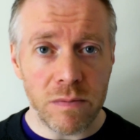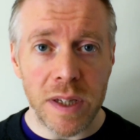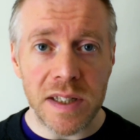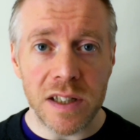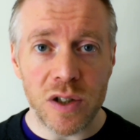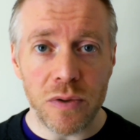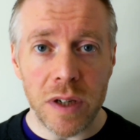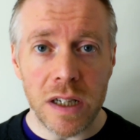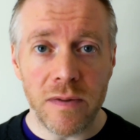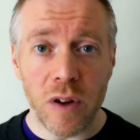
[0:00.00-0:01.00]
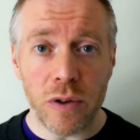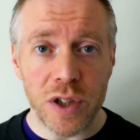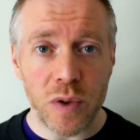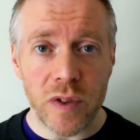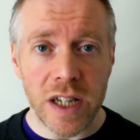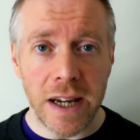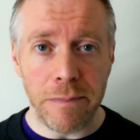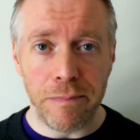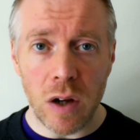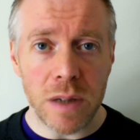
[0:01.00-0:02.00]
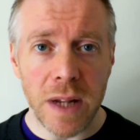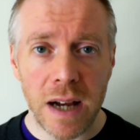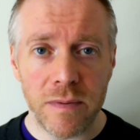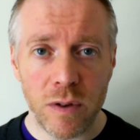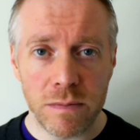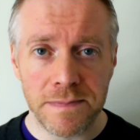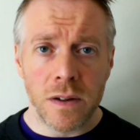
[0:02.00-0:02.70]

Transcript: business to really flourish over time on the platform.